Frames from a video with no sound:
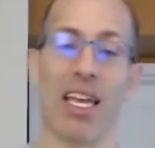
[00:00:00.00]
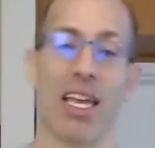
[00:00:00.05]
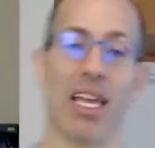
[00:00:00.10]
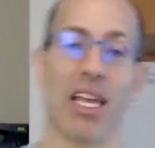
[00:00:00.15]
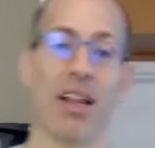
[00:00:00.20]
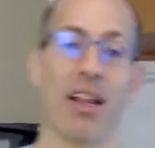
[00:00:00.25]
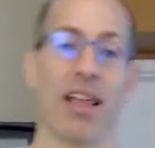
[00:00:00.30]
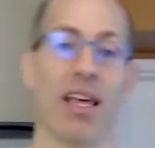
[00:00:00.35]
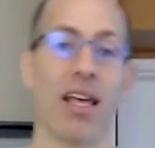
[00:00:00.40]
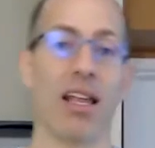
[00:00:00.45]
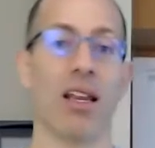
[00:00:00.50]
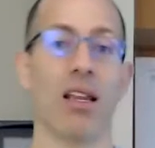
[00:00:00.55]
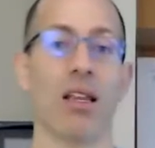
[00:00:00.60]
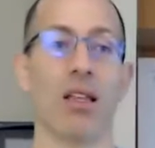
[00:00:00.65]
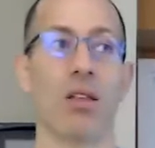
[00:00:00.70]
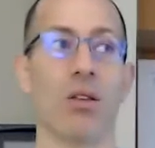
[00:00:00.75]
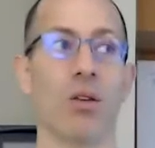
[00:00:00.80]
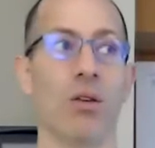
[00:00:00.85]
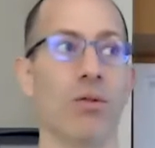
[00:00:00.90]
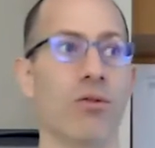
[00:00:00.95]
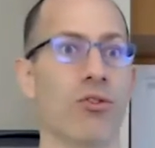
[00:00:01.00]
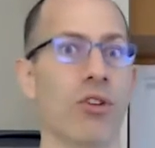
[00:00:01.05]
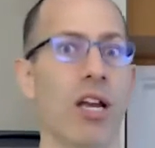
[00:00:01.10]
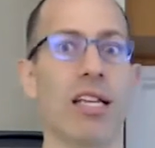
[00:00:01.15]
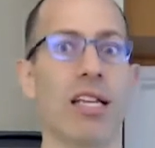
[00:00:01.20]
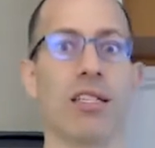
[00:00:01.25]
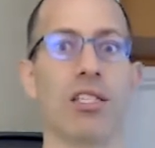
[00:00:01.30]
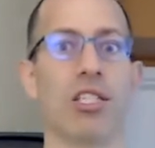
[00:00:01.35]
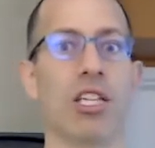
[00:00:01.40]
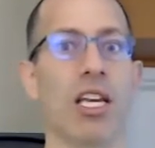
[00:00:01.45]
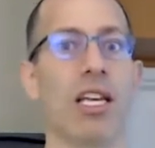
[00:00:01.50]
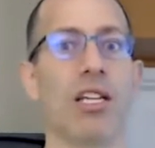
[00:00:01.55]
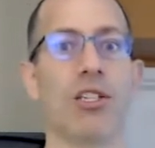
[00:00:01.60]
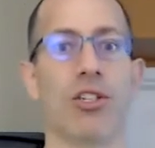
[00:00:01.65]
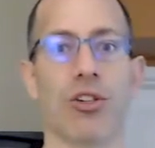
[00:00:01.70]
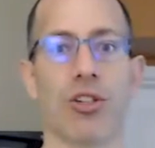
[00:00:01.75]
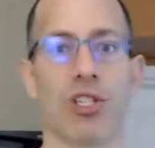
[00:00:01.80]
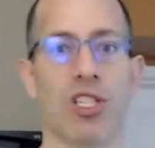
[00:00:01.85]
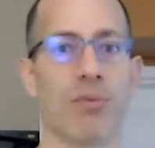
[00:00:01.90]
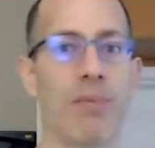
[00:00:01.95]
in that you've tried to change
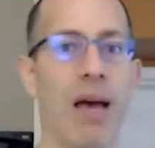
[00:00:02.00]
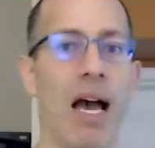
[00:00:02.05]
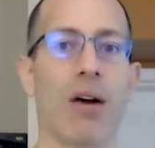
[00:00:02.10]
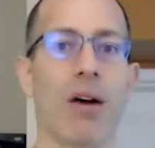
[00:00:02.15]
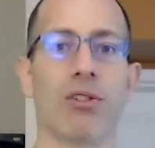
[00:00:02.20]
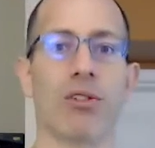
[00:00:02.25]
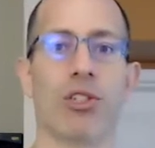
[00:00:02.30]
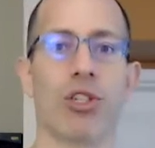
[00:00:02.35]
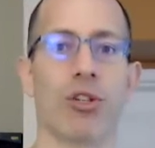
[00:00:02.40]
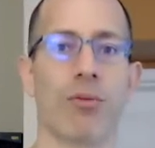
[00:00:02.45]
your spouse,